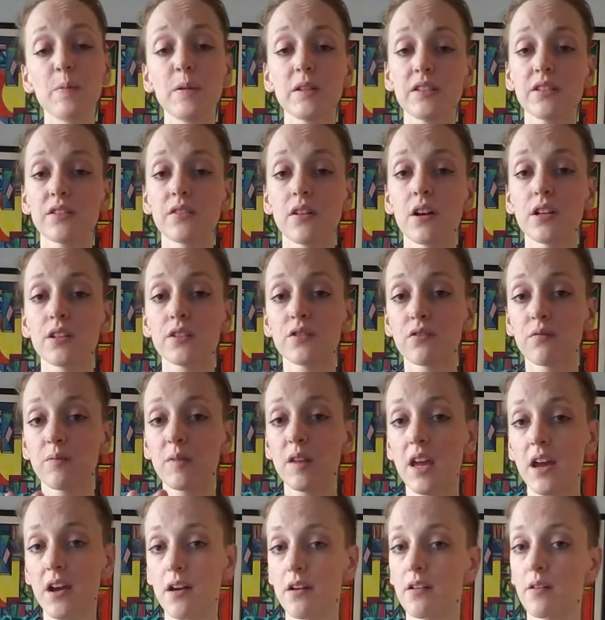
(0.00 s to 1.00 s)
It starts from
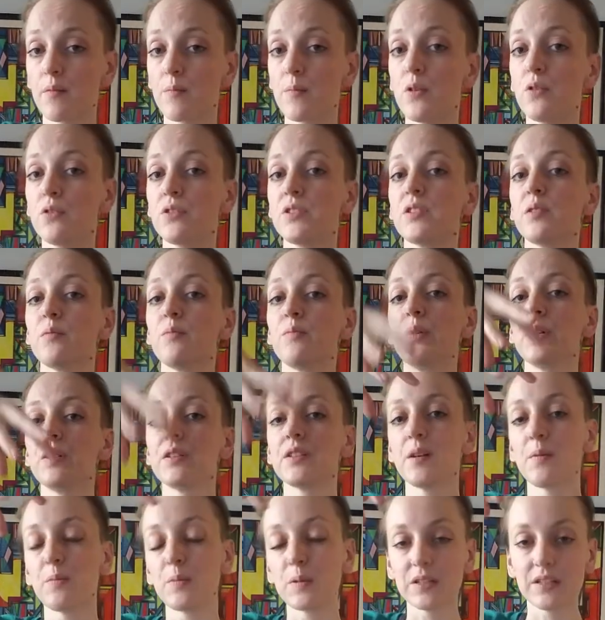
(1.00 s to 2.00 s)
the outermost and
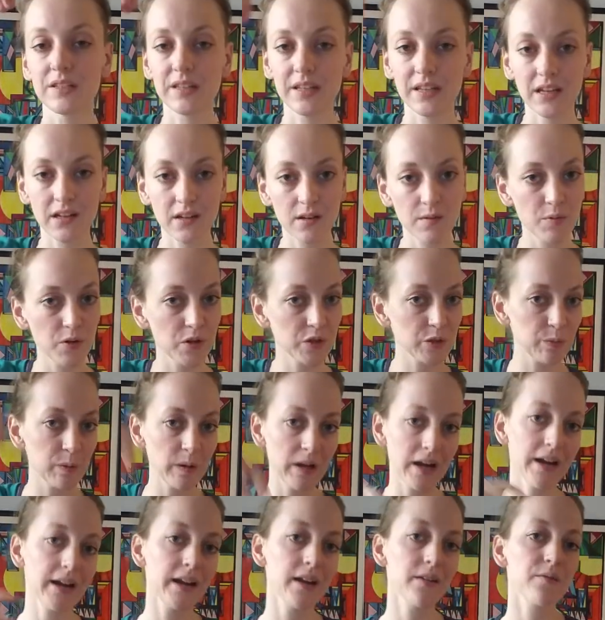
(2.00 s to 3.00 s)
builds up into the innermost
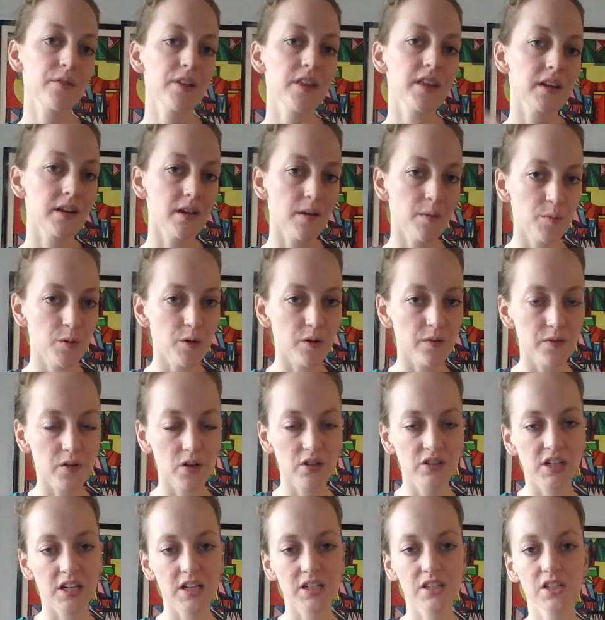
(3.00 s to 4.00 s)
planet with a number of
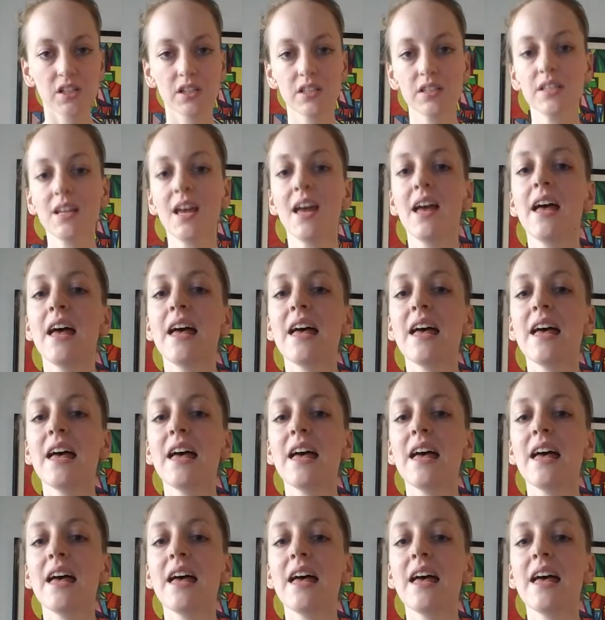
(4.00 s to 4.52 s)
rotations.